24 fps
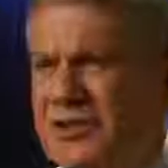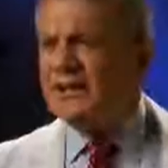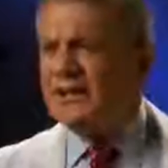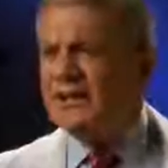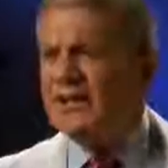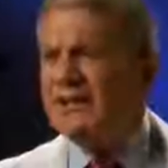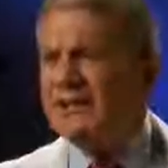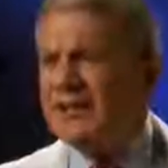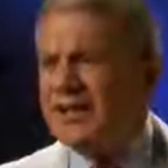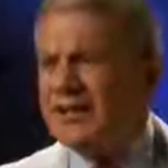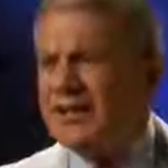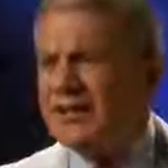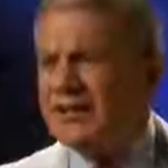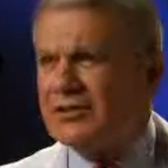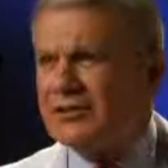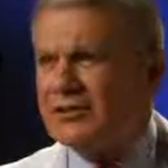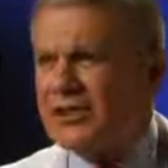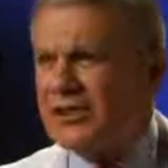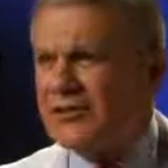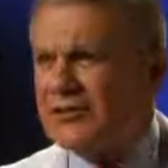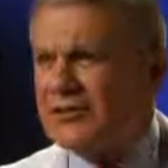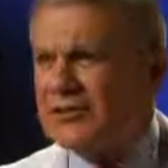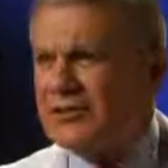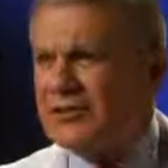In
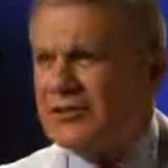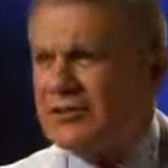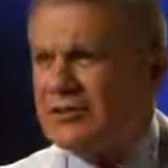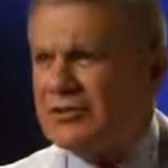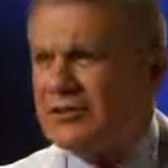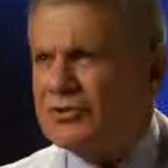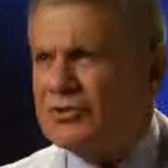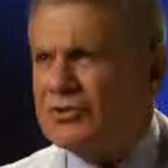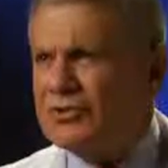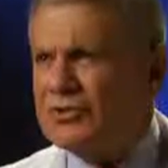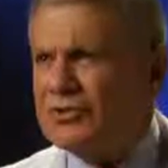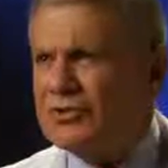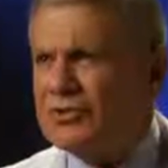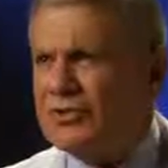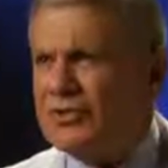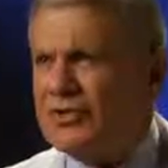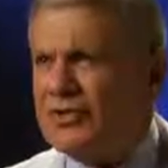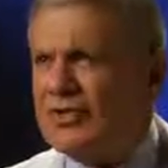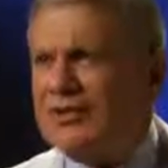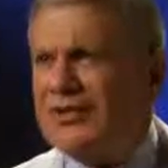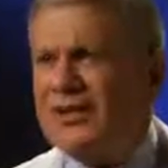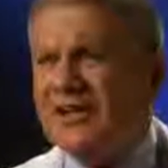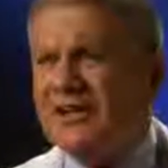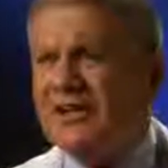cataract surgery,
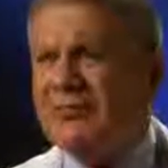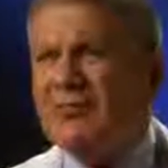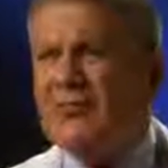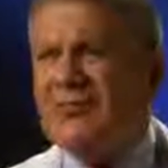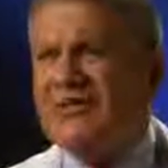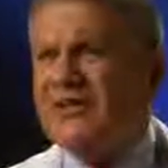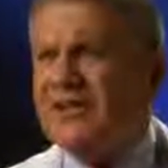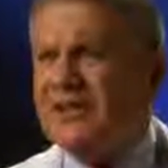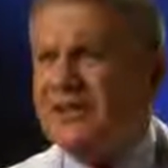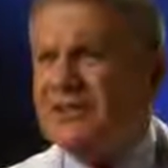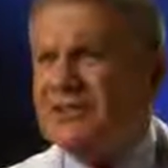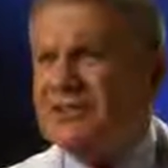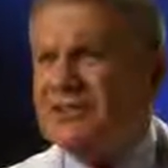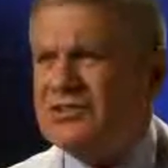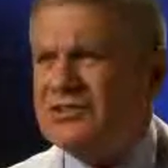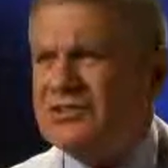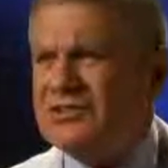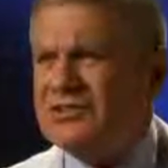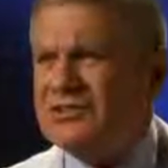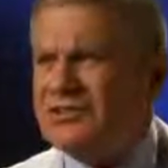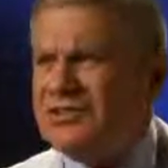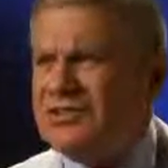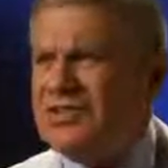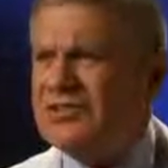the
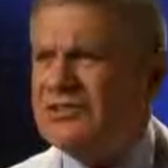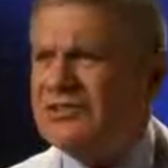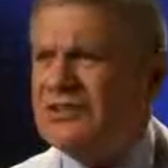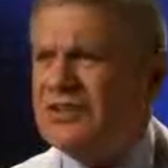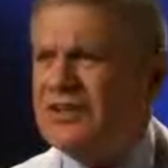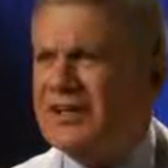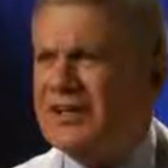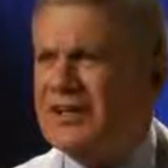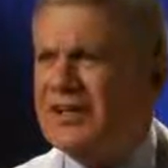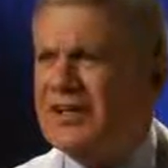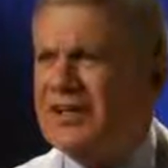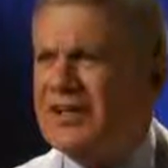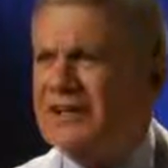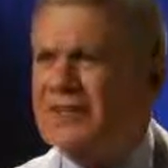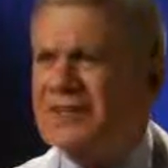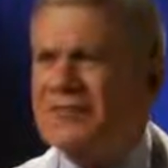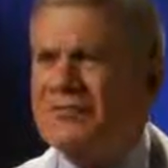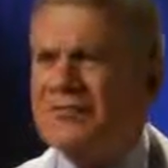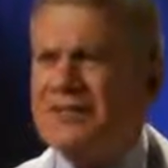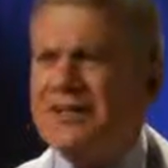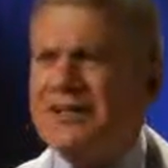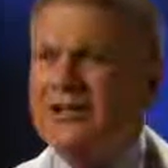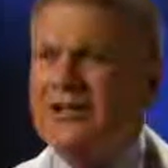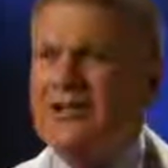expectations in this day and age
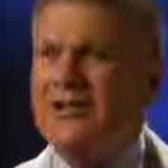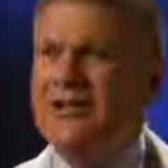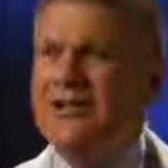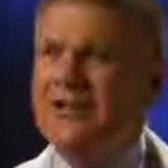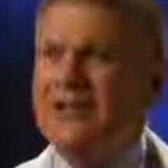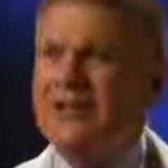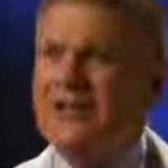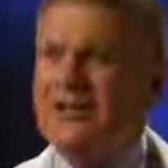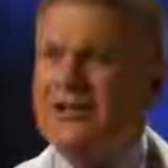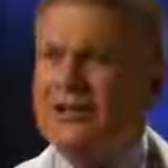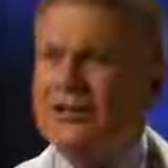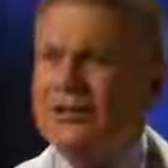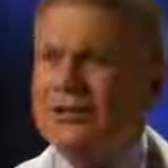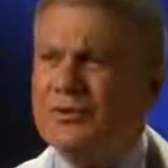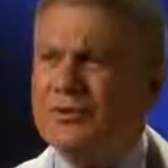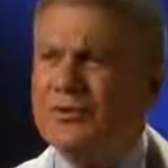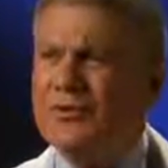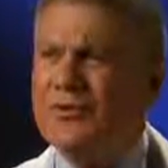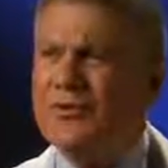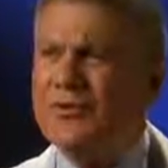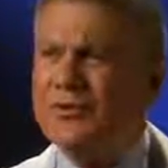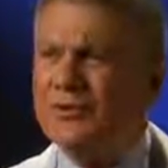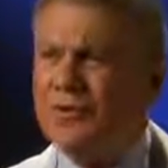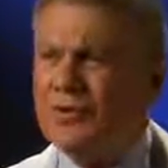have become
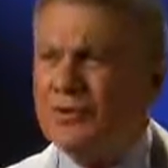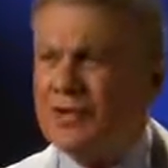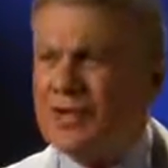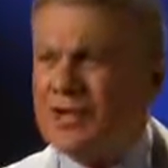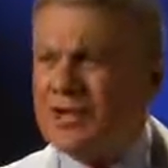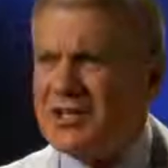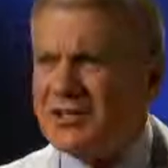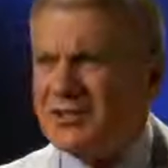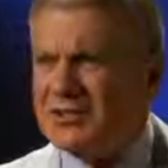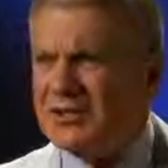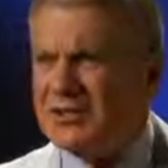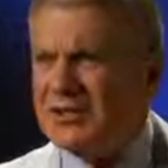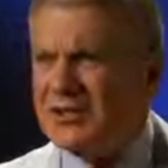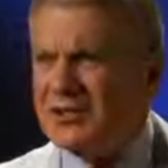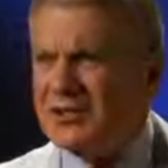so great